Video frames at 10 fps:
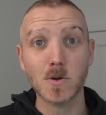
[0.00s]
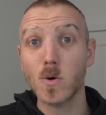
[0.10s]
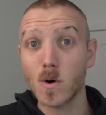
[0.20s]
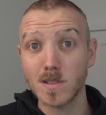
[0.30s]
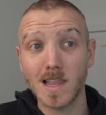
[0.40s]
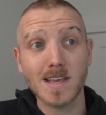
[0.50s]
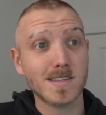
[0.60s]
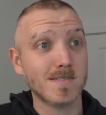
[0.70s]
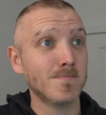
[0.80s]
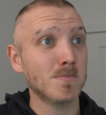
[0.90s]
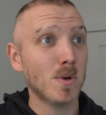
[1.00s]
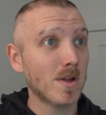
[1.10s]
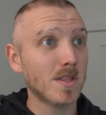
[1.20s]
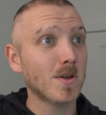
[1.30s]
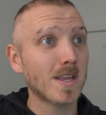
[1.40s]
Or less, we're
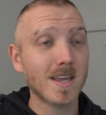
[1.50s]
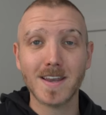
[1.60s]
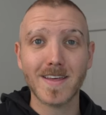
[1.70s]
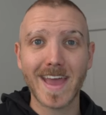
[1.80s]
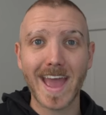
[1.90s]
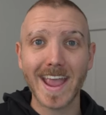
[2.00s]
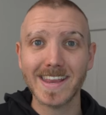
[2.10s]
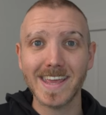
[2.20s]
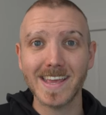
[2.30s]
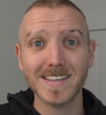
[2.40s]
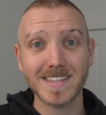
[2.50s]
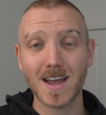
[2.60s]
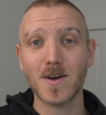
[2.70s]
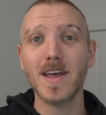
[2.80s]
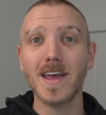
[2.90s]
only looking at another 8 years
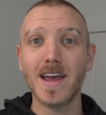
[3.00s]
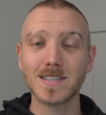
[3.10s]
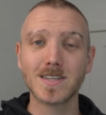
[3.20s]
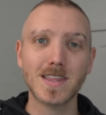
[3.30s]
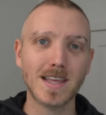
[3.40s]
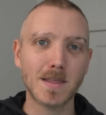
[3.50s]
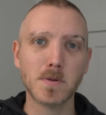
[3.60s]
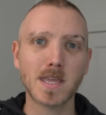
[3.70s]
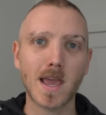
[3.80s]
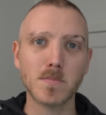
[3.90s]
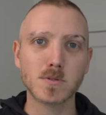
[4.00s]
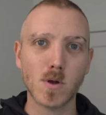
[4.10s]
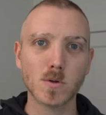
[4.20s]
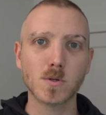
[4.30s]
now until the Olympic Games rolls